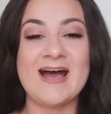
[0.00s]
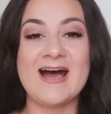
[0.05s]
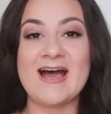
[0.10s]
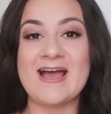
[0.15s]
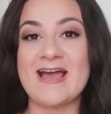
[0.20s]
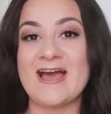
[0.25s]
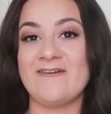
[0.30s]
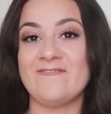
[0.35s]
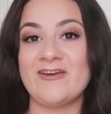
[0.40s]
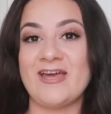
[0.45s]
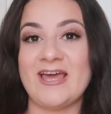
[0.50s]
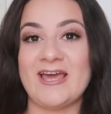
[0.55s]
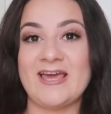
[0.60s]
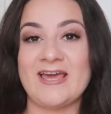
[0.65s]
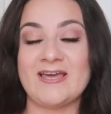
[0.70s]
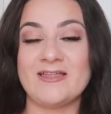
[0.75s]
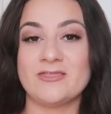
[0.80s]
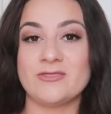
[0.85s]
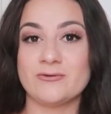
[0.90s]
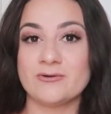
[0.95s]
I have
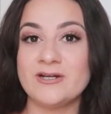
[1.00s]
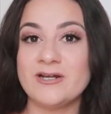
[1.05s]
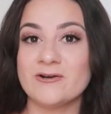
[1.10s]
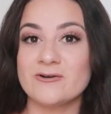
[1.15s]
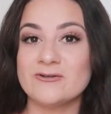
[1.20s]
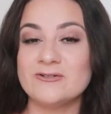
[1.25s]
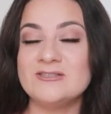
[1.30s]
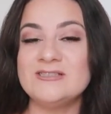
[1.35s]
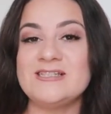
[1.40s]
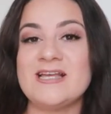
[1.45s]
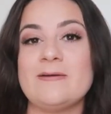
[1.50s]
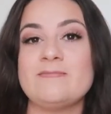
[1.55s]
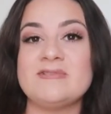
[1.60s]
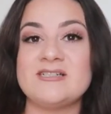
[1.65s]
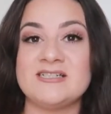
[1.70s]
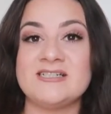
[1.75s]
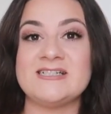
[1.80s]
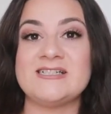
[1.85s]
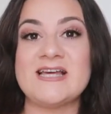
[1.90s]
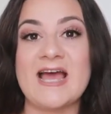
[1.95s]
a 3-year-old
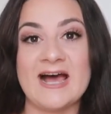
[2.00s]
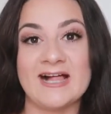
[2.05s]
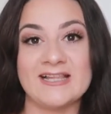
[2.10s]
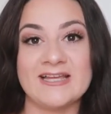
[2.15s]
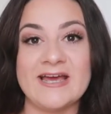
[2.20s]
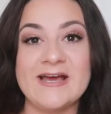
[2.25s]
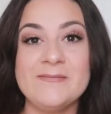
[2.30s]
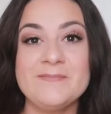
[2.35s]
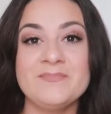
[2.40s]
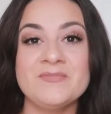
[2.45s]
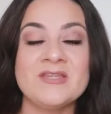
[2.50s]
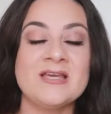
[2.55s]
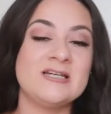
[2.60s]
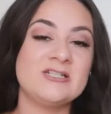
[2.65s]
named Natalia.